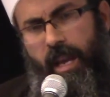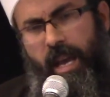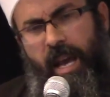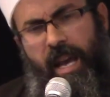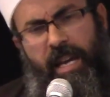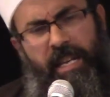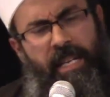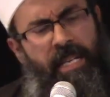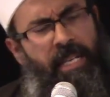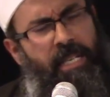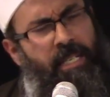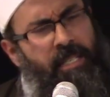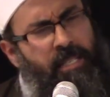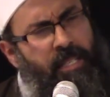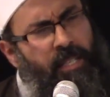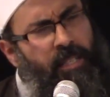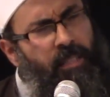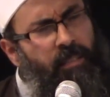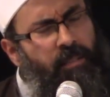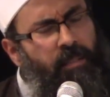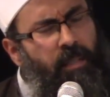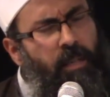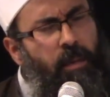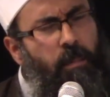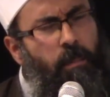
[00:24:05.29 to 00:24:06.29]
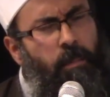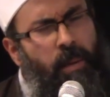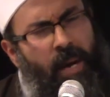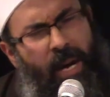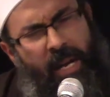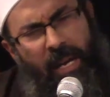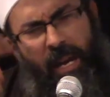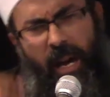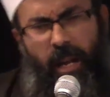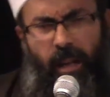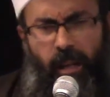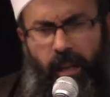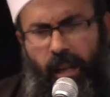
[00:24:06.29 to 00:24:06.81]
And he said,
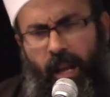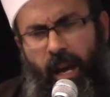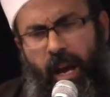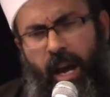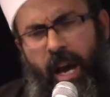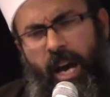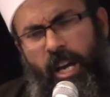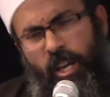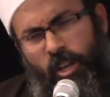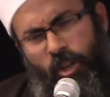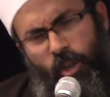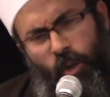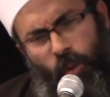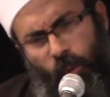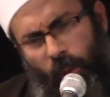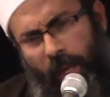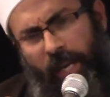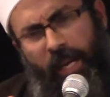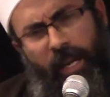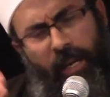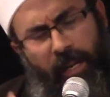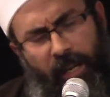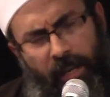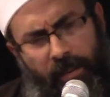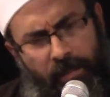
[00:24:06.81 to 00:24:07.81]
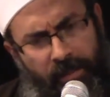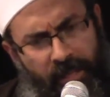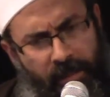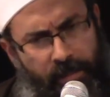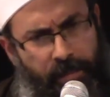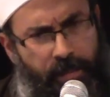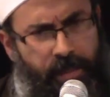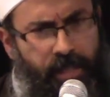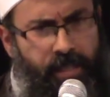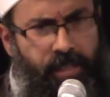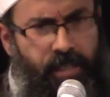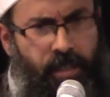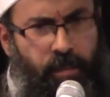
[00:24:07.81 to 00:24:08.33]
by Allah, I know why I am in
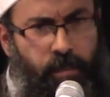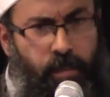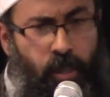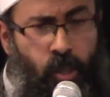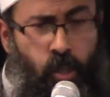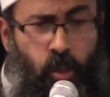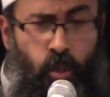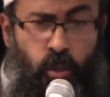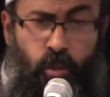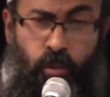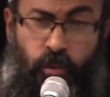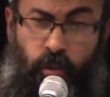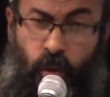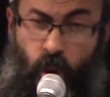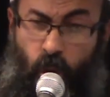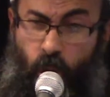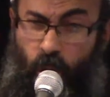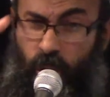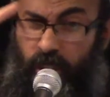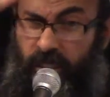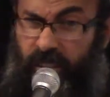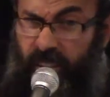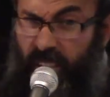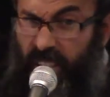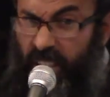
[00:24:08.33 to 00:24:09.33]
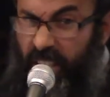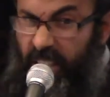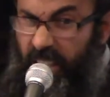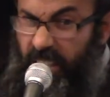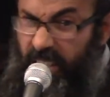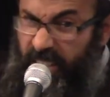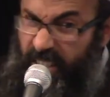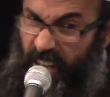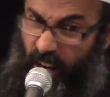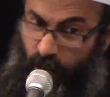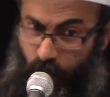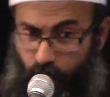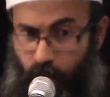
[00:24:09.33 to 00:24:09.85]
prison. Because 40
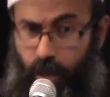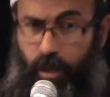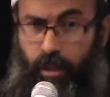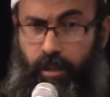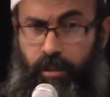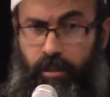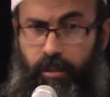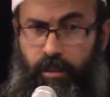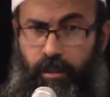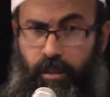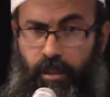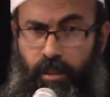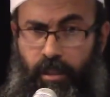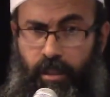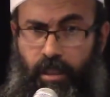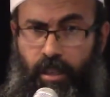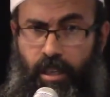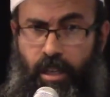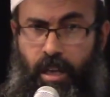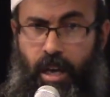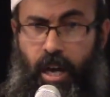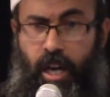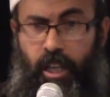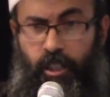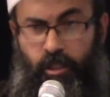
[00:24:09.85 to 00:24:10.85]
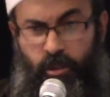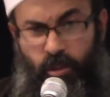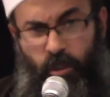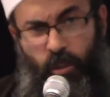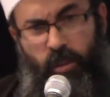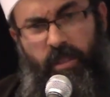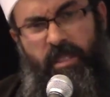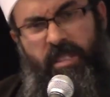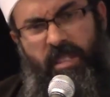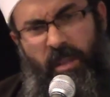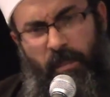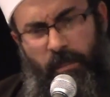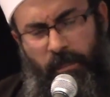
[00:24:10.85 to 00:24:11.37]
years ago, I
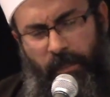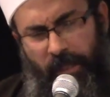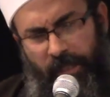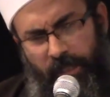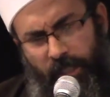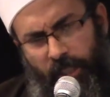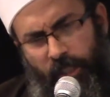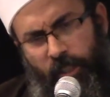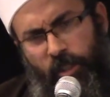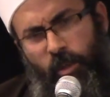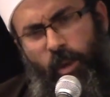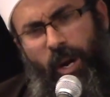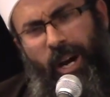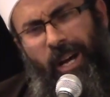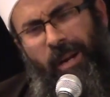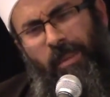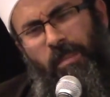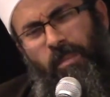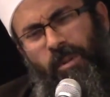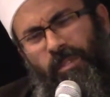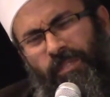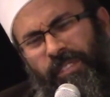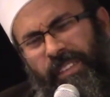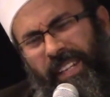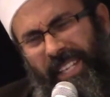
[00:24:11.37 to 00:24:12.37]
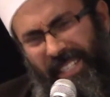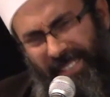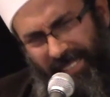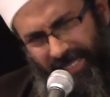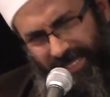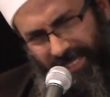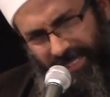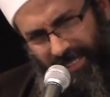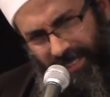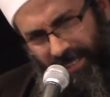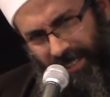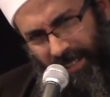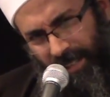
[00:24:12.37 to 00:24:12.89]
told somebody, you are
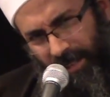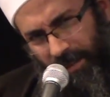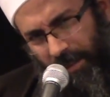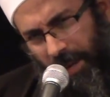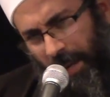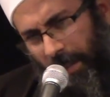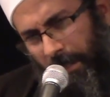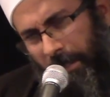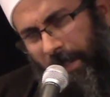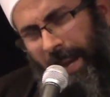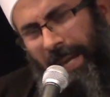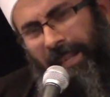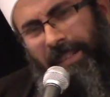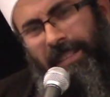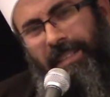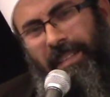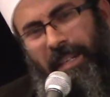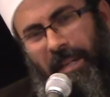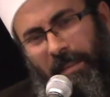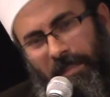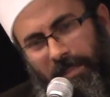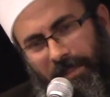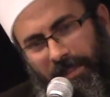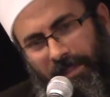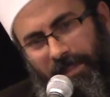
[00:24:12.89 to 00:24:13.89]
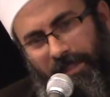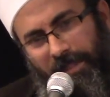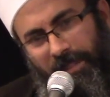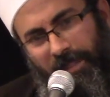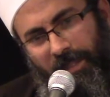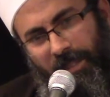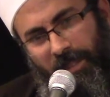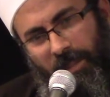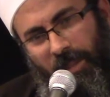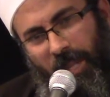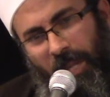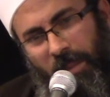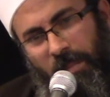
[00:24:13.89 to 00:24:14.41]
muflis, you are bankrupt,
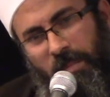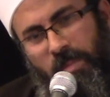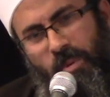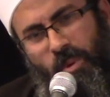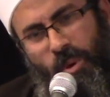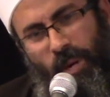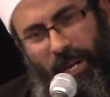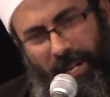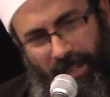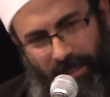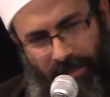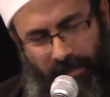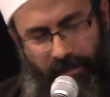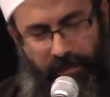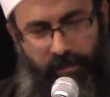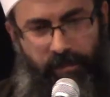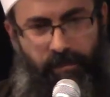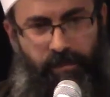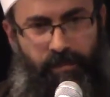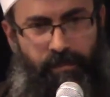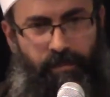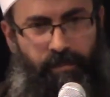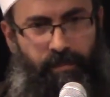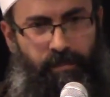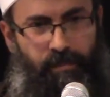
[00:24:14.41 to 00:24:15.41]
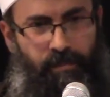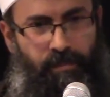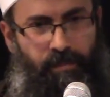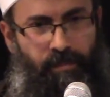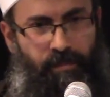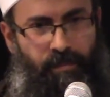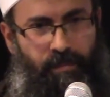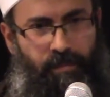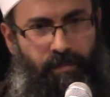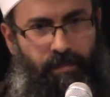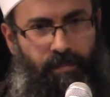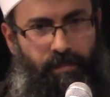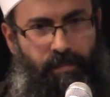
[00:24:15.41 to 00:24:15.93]
you are poor.
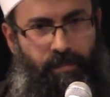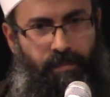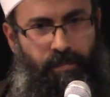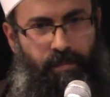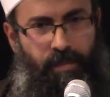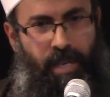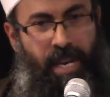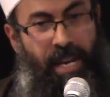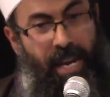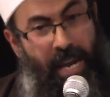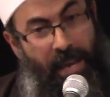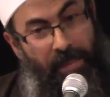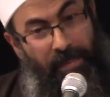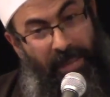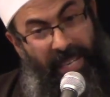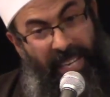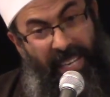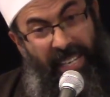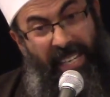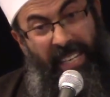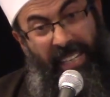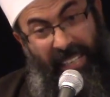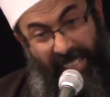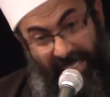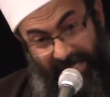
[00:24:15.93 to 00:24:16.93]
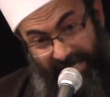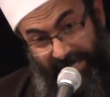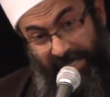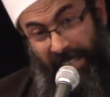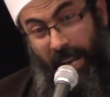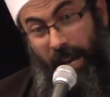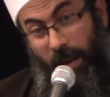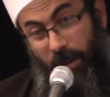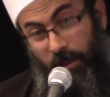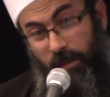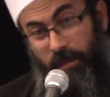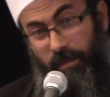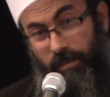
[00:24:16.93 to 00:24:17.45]
And I'm getting it
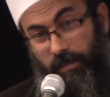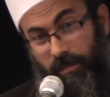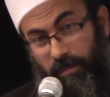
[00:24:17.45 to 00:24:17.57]
now.